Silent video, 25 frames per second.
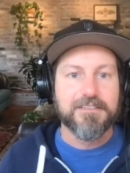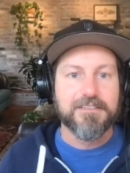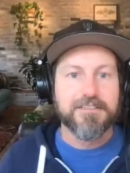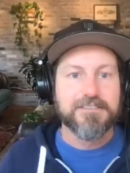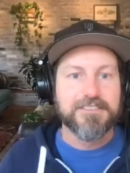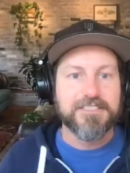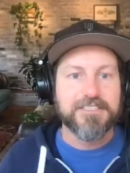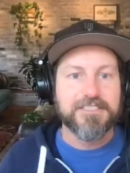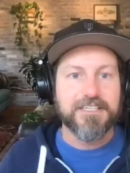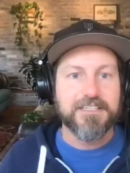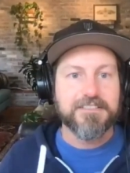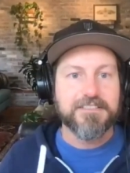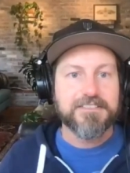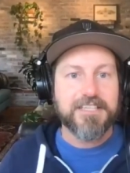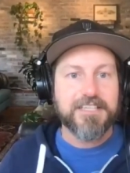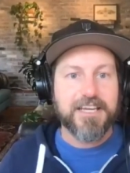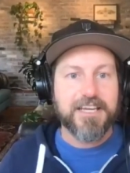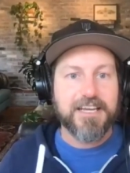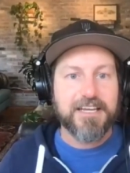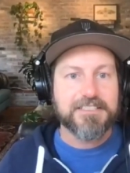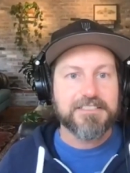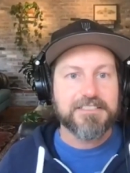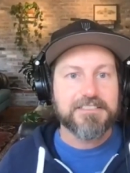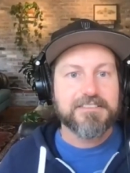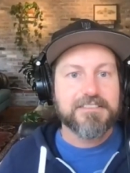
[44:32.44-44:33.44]
Jen's
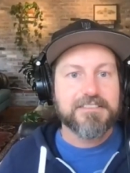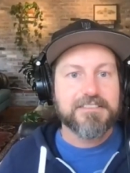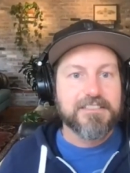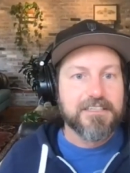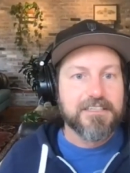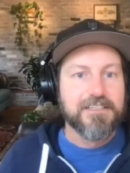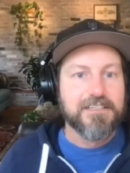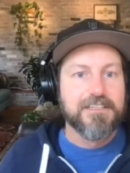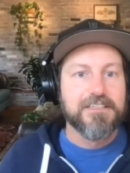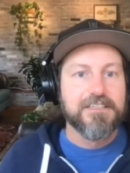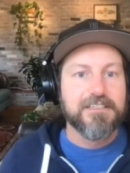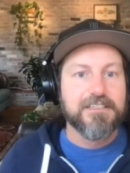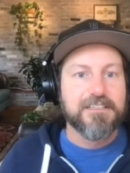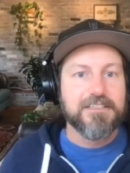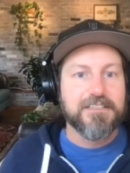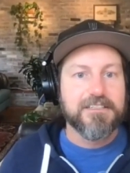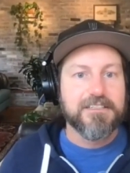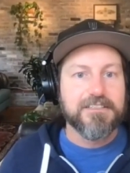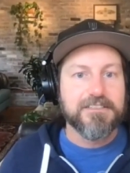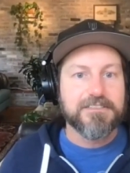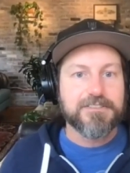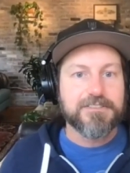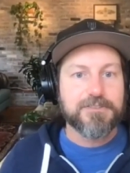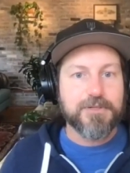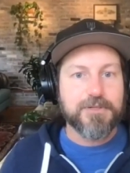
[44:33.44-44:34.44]
asked,
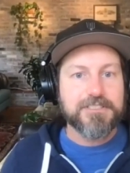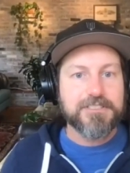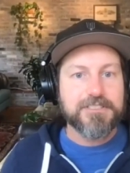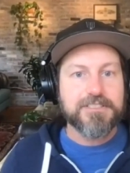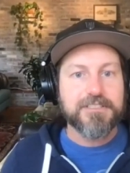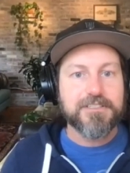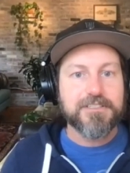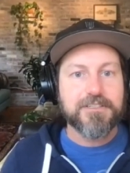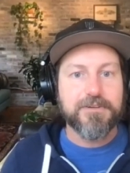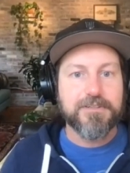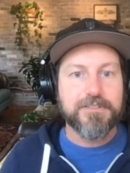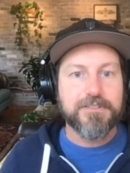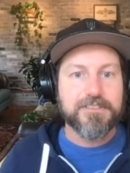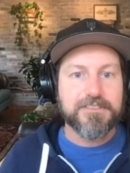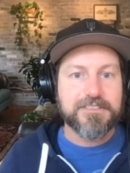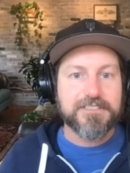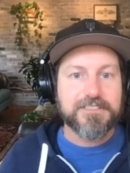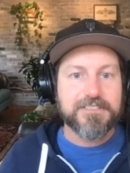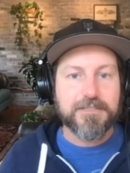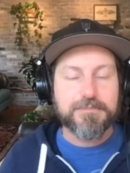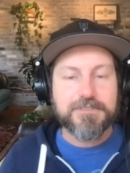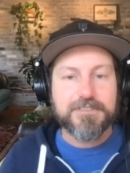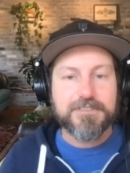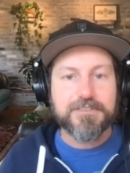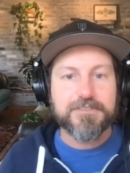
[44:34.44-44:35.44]
is tracing going to
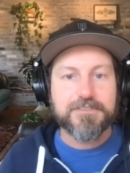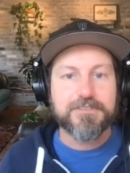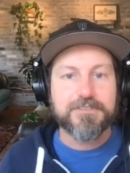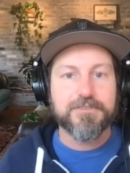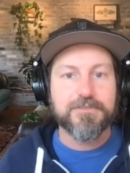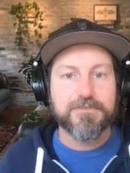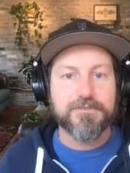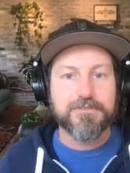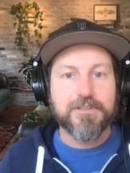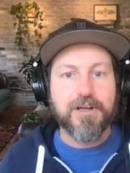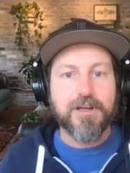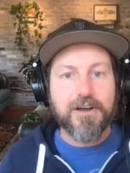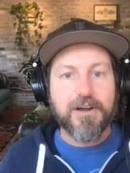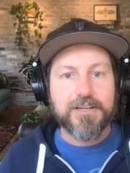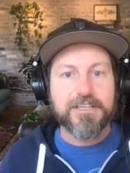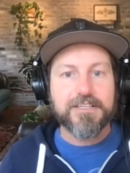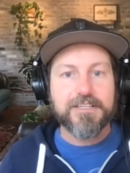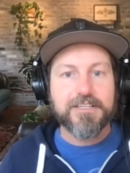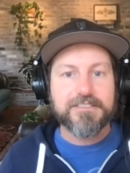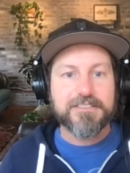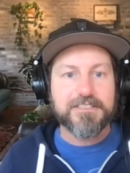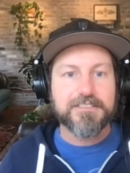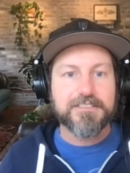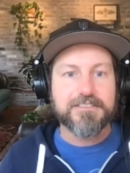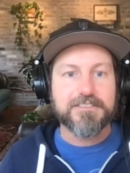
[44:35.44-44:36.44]
substitute logging
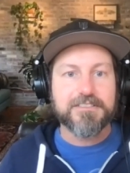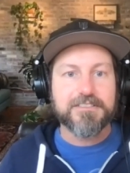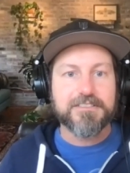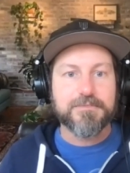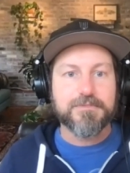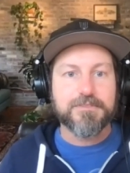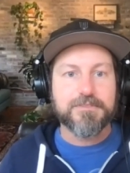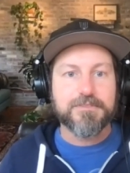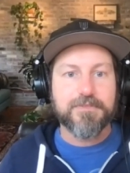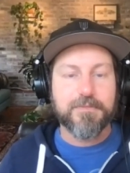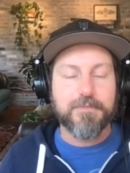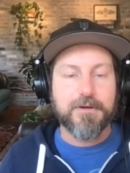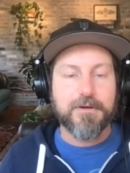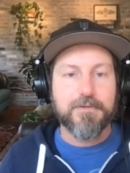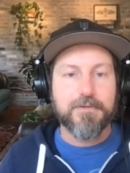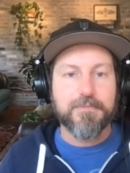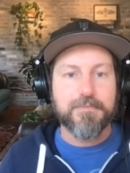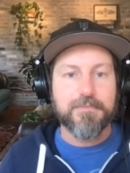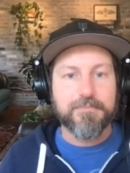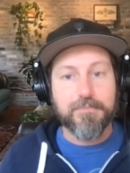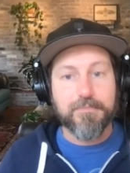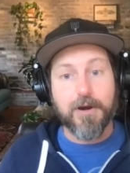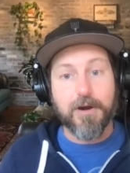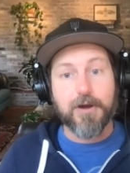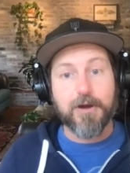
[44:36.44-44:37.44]
systems from a
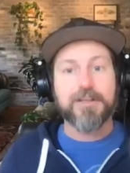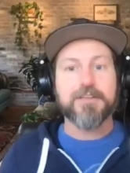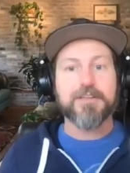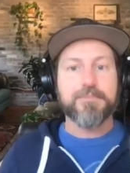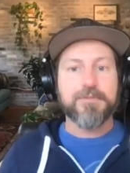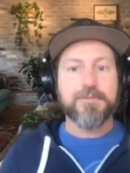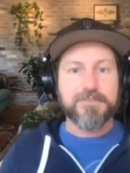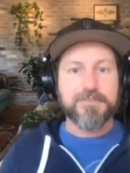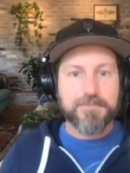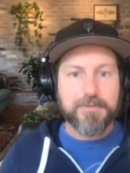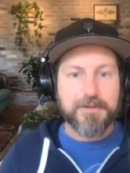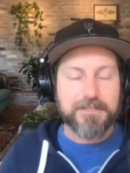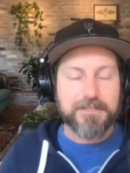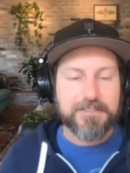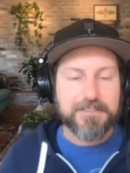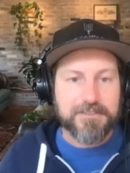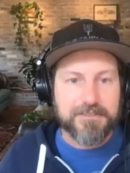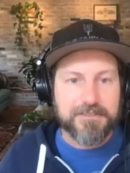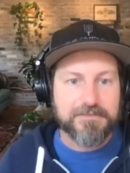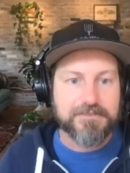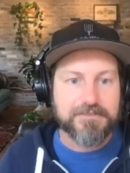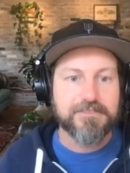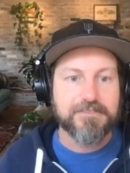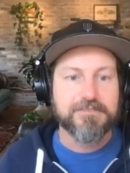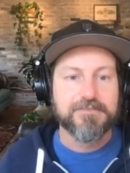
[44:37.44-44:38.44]
market
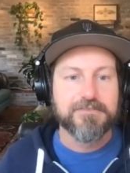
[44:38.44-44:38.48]
perspective?